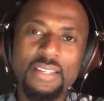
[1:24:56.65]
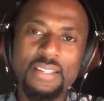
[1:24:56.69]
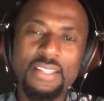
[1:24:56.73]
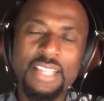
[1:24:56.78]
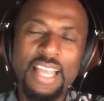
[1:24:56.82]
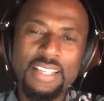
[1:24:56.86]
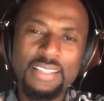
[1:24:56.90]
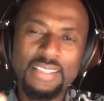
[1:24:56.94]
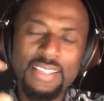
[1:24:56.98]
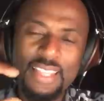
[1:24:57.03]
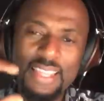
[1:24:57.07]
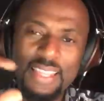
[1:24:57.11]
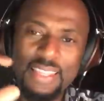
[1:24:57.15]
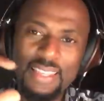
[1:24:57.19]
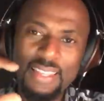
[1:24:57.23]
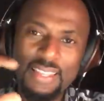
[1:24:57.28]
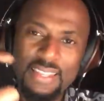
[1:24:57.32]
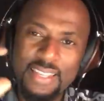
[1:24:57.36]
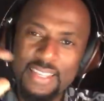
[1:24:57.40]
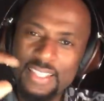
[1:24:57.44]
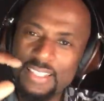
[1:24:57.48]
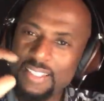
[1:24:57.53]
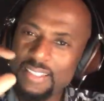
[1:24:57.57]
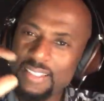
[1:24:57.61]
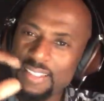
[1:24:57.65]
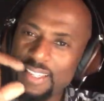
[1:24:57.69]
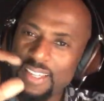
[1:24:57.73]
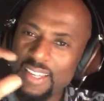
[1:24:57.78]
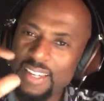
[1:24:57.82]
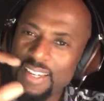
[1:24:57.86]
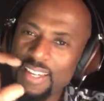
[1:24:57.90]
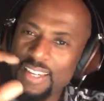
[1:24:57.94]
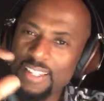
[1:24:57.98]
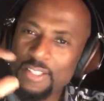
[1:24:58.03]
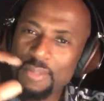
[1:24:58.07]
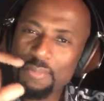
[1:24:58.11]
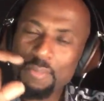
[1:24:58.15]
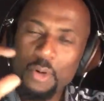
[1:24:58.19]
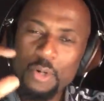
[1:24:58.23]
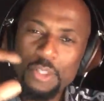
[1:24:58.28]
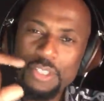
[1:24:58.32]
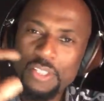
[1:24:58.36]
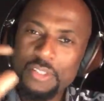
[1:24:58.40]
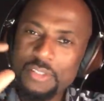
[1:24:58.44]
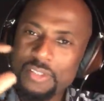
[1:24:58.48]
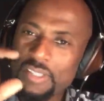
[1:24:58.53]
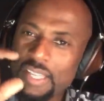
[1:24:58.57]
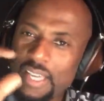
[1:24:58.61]
Like the, his his
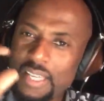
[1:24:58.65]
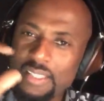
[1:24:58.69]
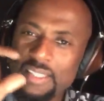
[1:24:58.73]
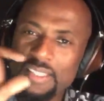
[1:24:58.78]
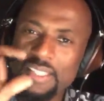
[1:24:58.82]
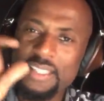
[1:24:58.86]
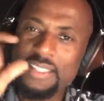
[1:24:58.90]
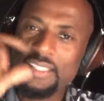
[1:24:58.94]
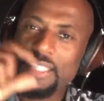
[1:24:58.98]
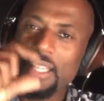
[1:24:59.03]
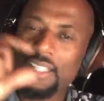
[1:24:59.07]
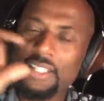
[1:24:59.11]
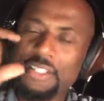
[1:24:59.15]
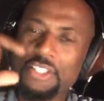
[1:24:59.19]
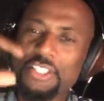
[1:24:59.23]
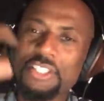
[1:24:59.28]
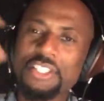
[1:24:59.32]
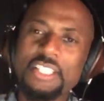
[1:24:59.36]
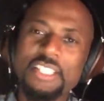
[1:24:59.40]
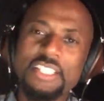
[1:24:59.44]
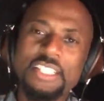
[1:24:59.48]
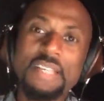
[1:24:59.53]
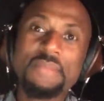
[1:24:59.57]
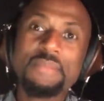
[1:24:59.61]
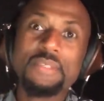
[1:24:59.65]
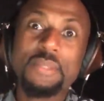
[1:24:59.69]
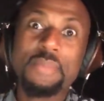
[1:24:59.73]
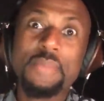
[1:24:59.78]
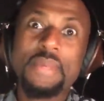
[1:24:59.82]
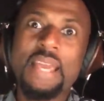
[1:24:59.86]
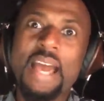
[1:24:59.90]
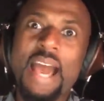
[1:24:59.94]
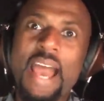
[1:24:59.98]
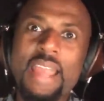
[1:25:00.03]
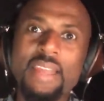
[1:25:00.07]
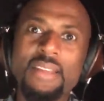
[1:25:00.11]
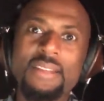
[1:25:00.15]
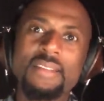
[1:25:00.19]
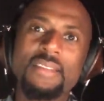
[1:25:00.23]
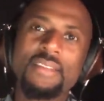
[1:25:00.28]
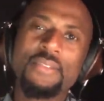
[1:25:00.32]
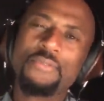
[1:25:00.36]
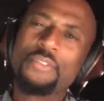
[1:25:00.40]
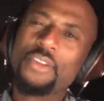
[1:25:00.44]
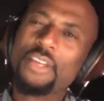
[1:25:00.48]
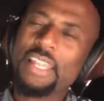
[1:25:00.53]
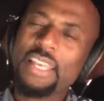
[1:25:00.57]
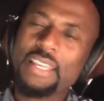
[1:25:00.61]
emotional tele- intelligence just seems to be heightened.
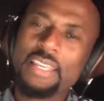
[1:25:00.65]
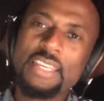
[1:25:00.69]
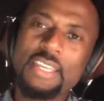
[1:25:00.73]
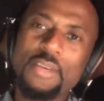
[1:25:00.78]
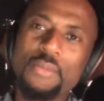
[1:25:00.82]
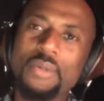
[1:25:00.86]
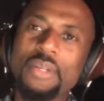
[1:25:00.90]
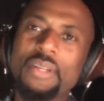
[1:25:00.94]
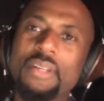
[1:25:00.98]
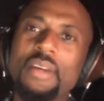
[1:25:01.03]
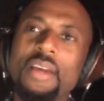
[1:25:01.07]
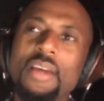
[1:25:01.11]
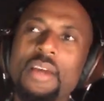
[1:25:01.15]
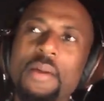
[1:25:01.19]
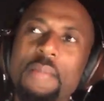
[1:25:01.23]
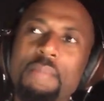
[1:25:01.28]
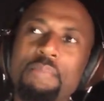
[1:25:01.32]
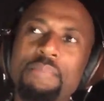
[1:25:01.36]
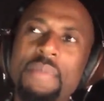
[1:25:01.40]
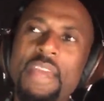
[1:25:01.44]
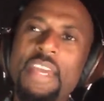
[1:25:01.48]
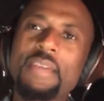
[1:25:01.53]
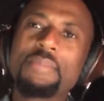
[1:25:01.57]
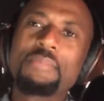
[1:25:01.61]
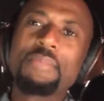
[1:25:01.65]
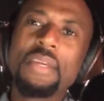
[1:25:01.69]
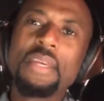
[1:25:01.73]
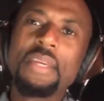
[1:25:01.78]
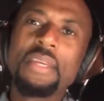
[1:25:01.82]
I feel like he would make